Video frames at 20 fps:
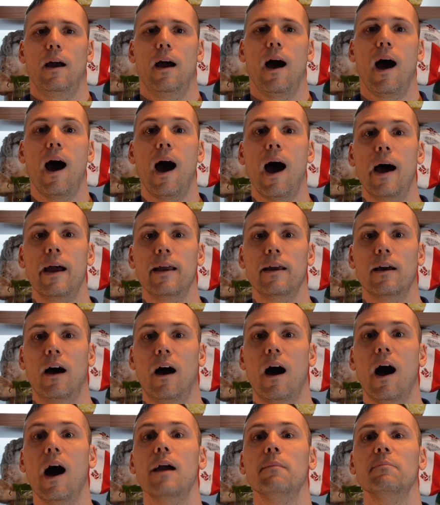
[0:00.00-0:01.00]
Hi,
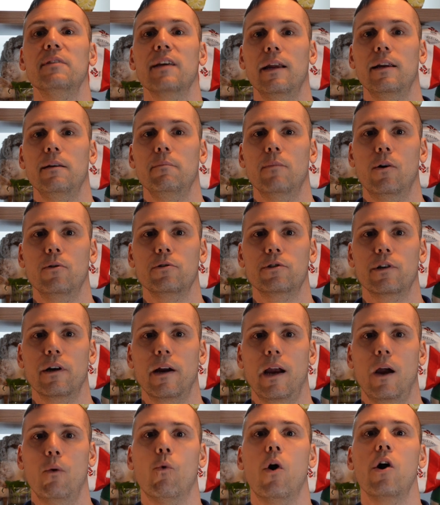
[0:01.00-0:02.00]
I'm Denny Moser
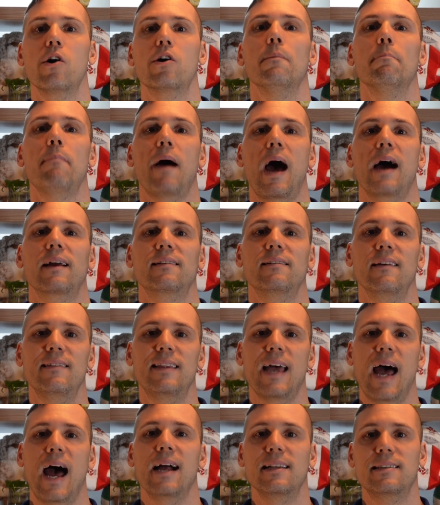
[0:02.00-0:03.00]
and welcome back to
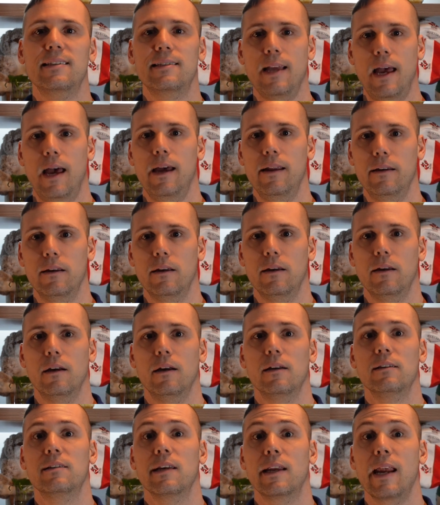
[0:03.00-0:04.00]
Dad's Den.
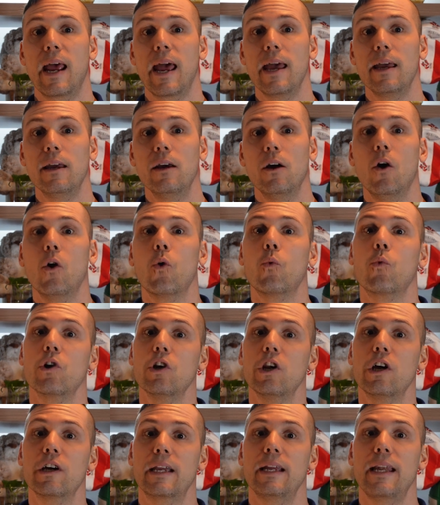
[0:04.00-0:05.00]
Today we're
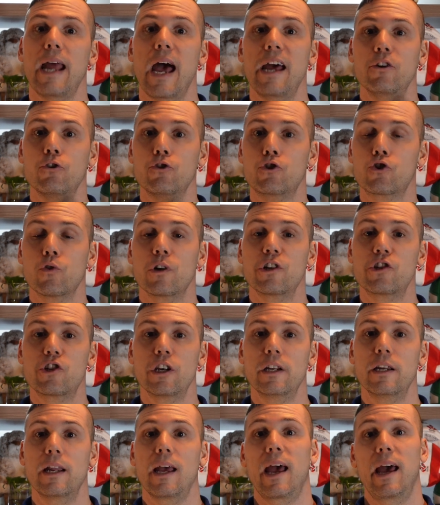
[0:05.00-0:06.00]
looking at
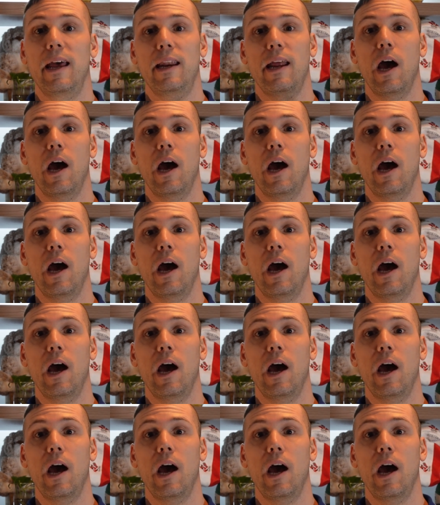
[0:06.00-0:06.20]
nutrition and